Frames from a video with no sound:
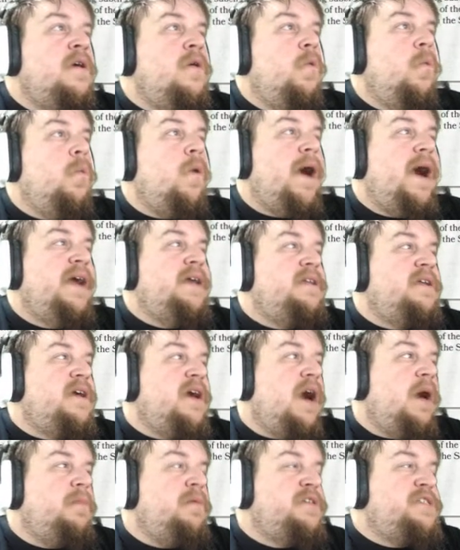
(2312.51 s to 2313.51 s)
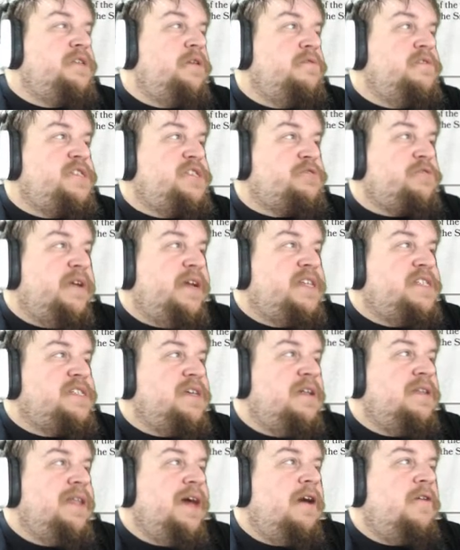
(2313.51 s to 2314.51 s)
Wide cobblestone streets
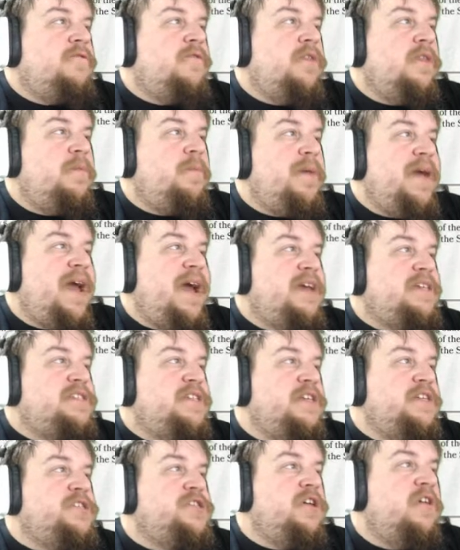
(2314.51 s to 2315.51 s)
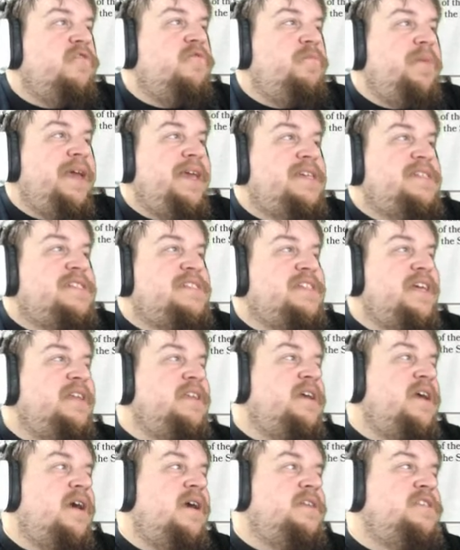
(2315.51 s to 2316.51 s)
allow for the passage of beasts
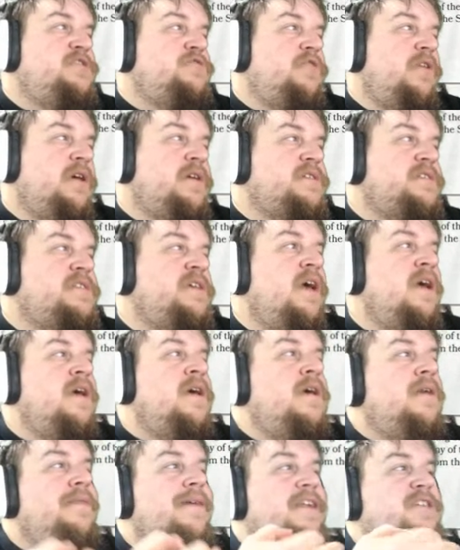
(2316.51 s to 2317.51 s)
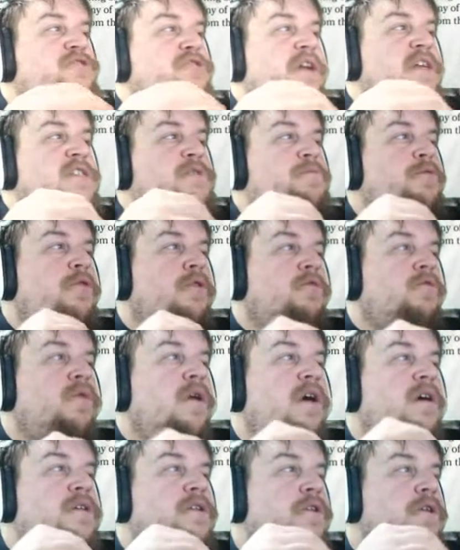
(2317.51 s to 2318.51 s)
and constructs that transport
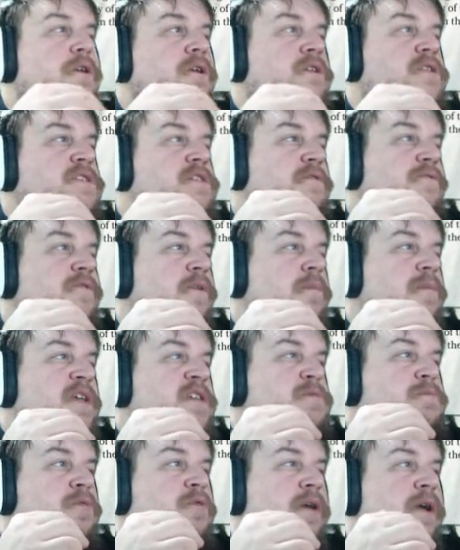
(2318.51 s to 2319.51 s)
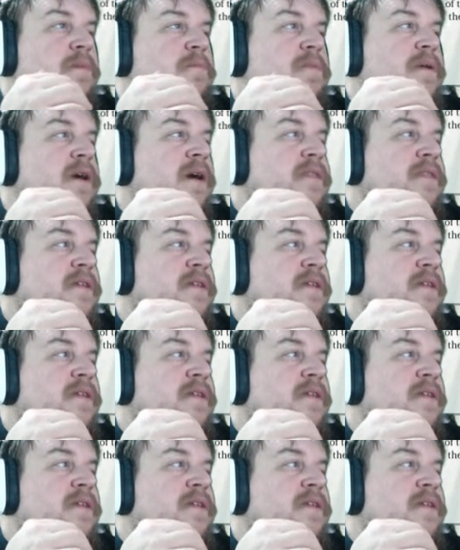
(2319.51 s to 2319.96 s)
raw goods from this point beyond